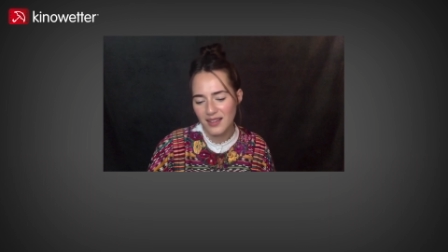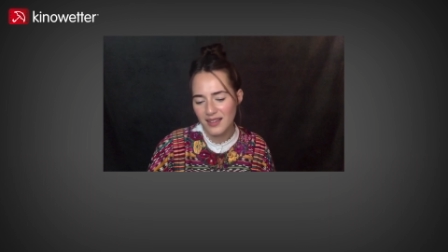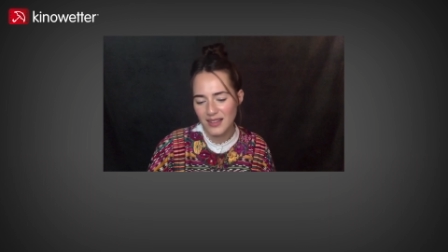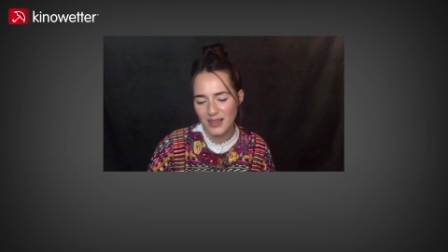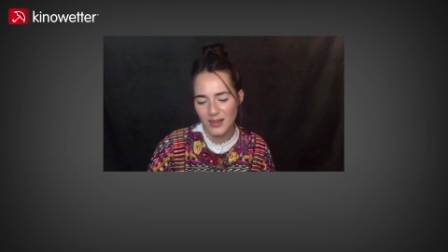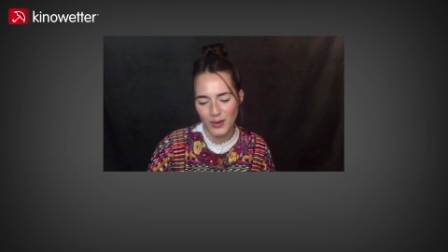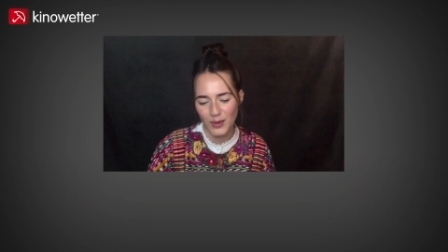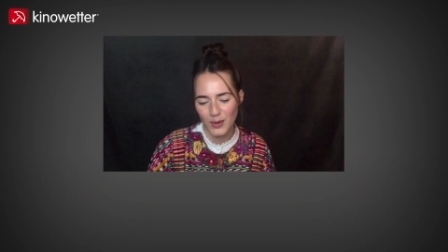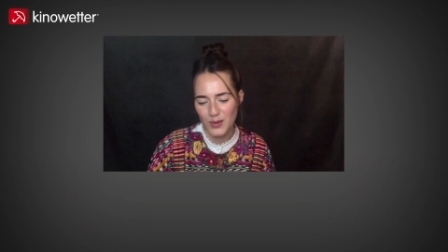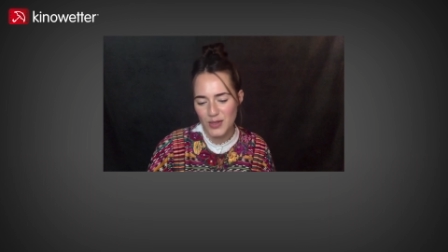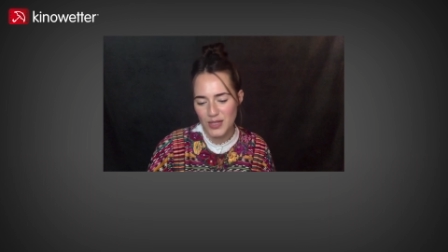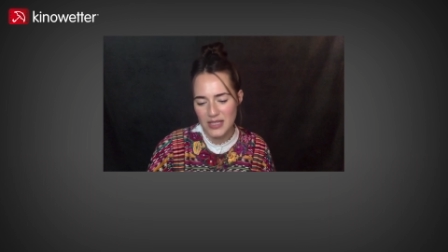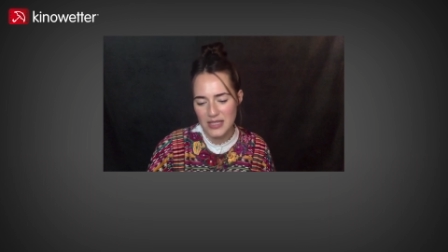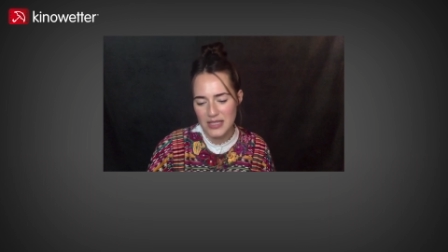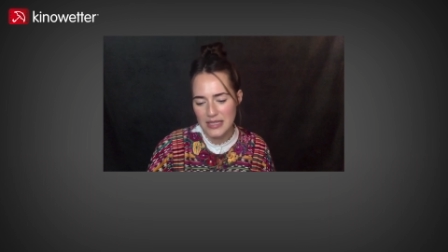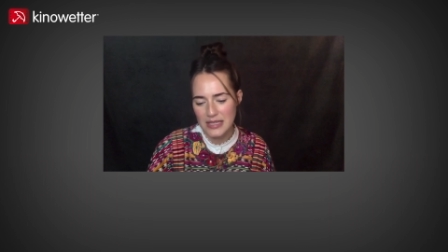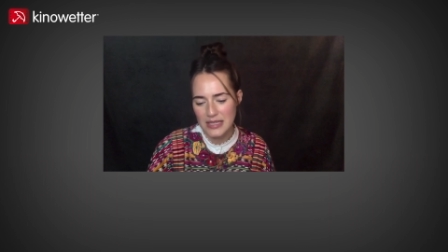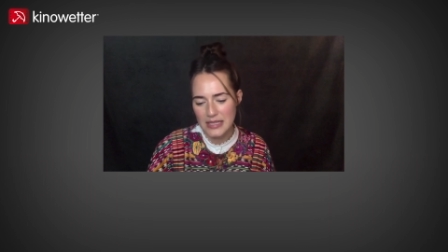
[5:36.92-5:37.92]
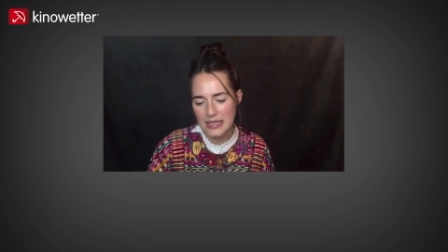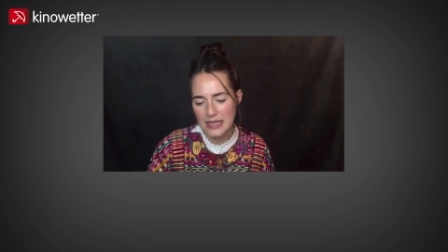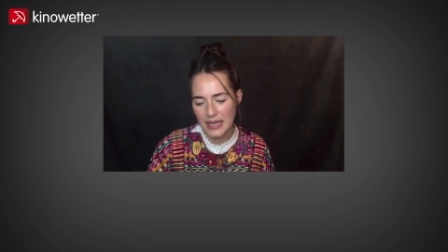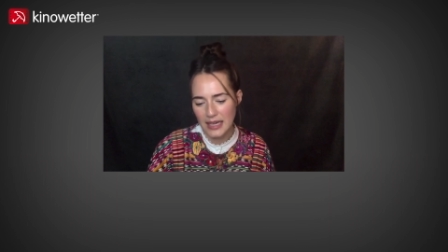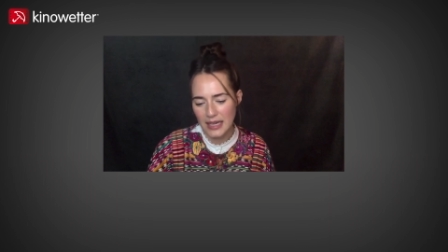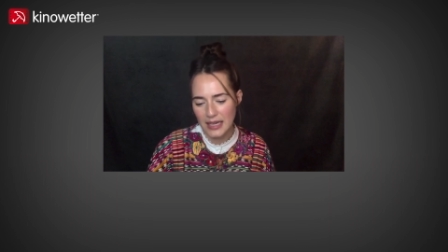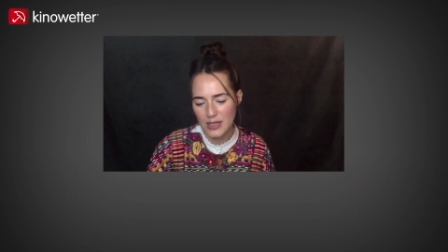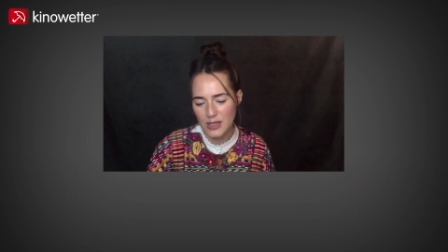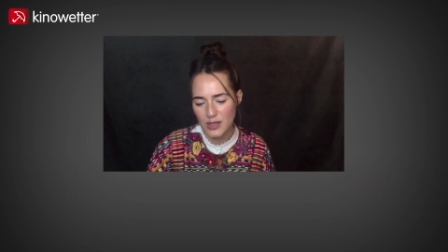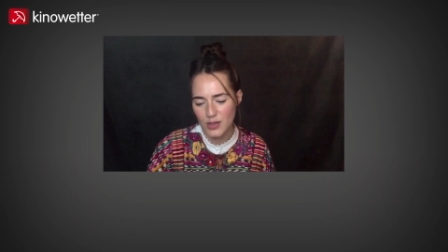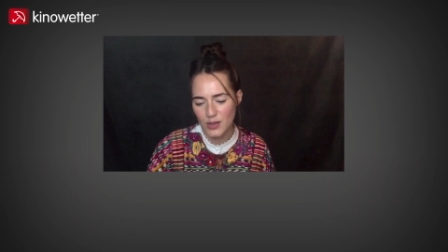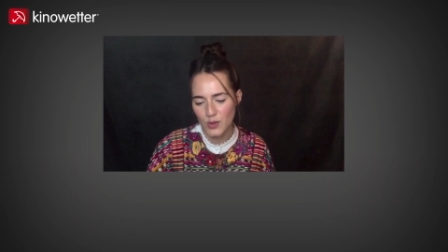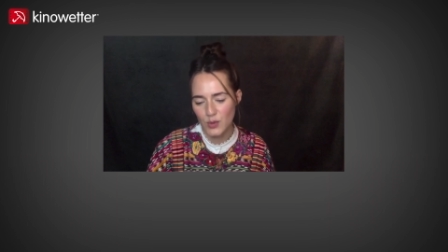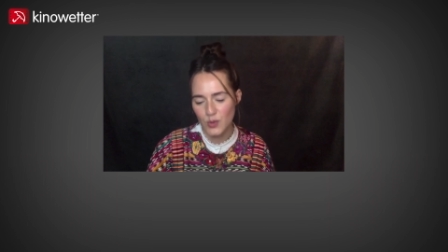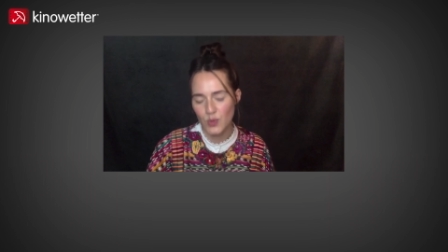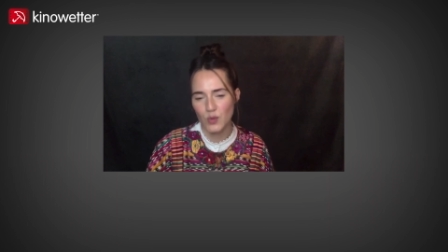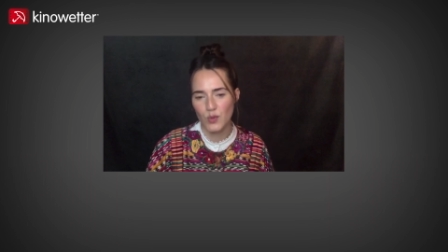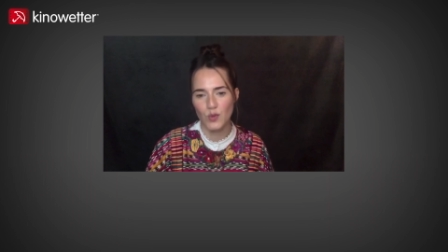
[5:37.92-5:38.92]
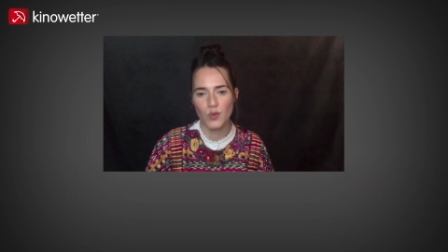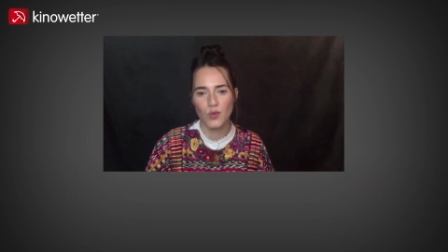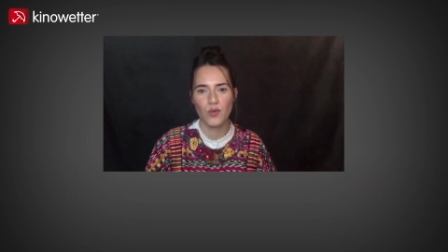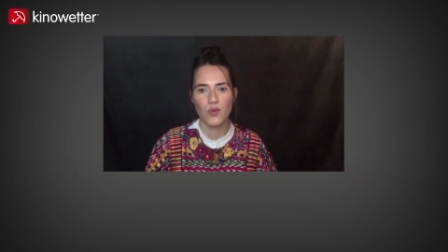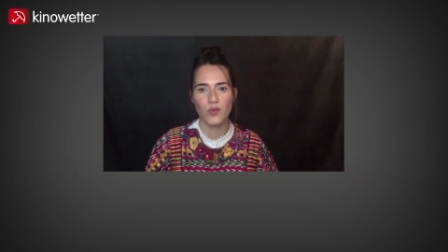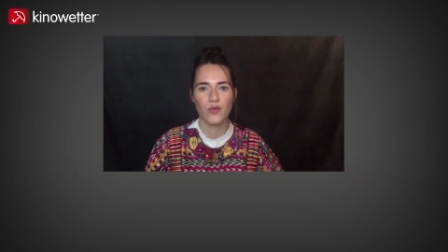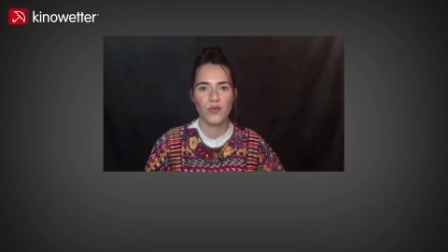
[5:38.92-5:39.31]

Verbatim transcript: you know, just getting to